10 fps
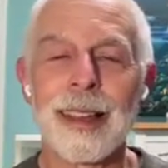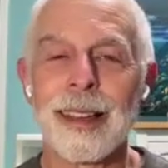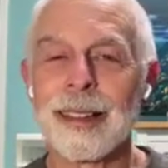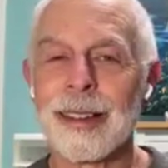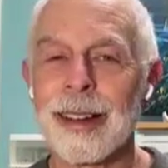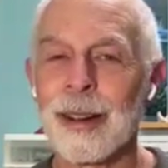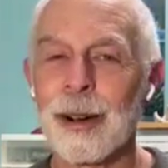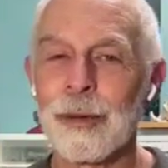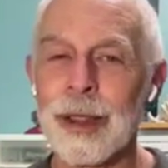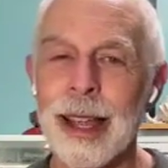And
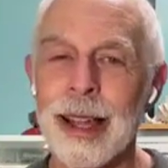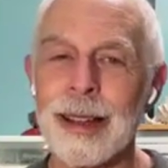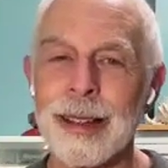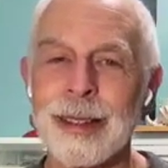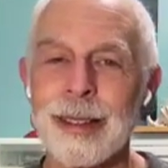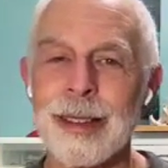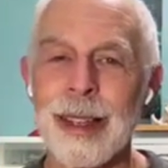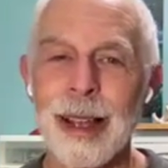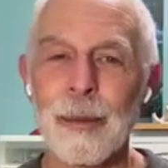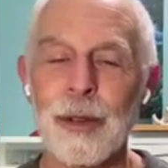hopefully that is
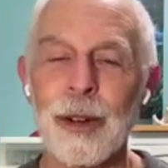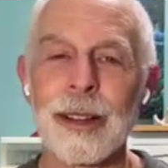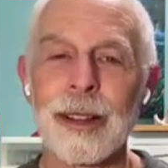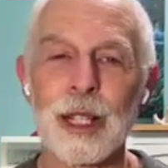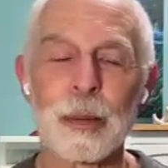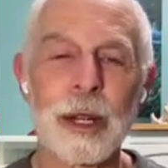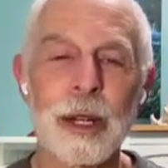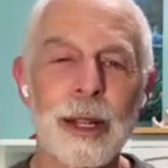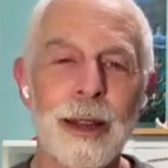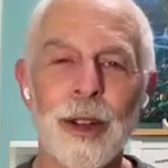helpful,
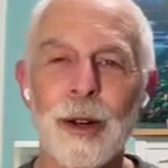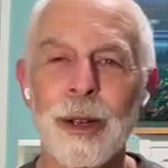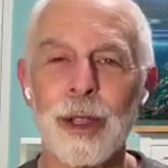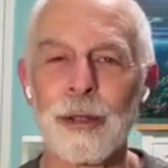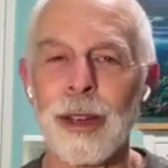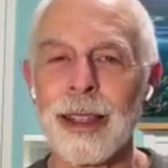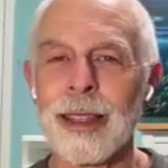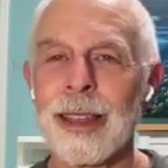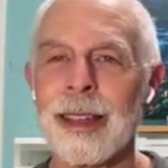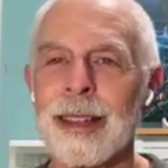especially if you're going through
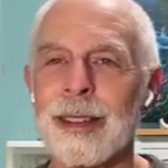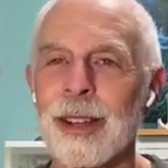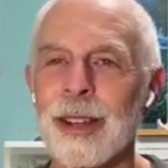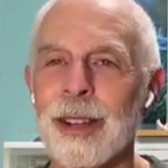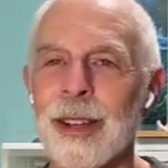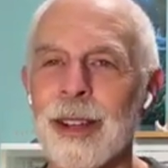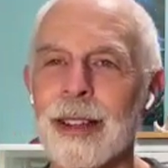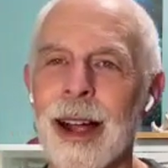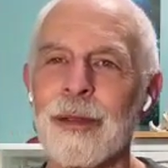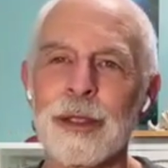any
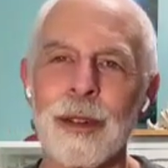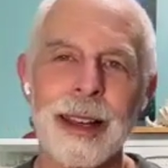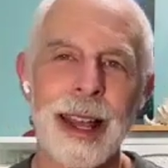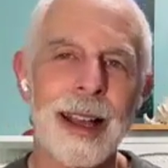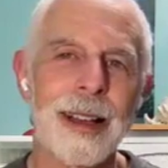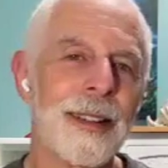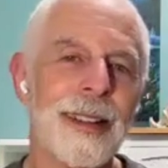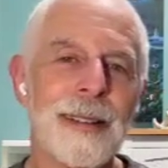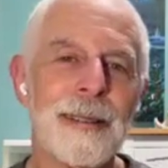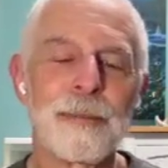challenging conflicts right
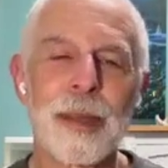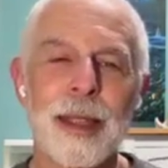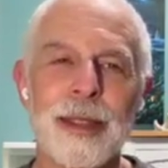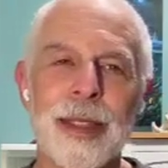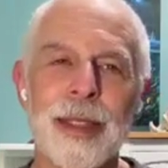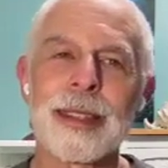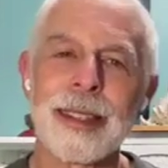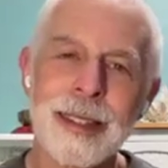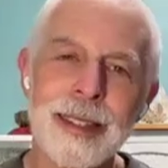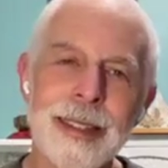now.
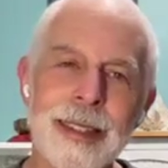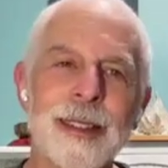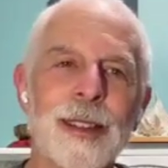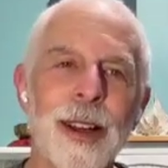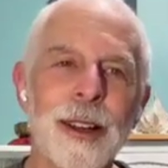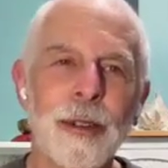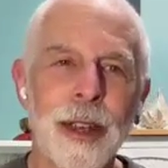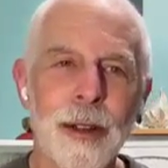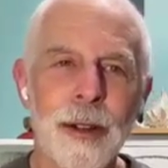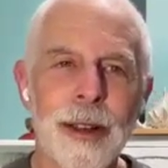This is
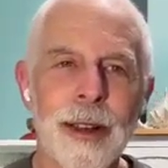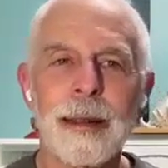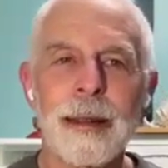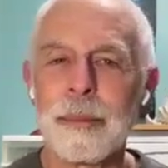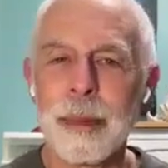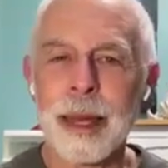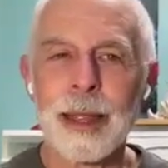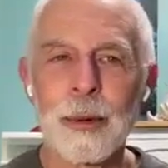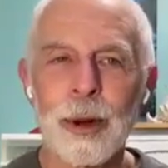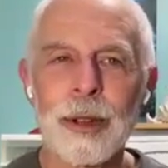Todd Creager,
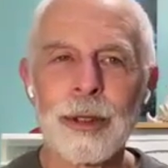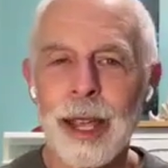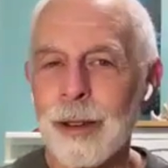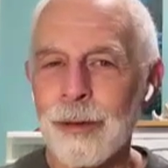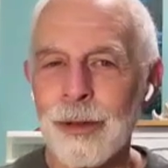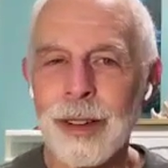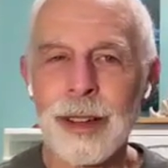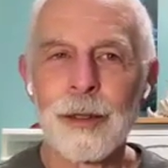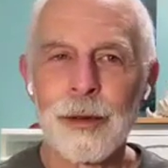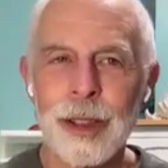making the world safe
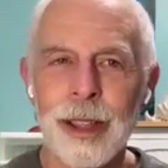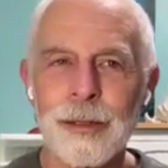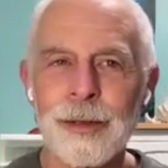for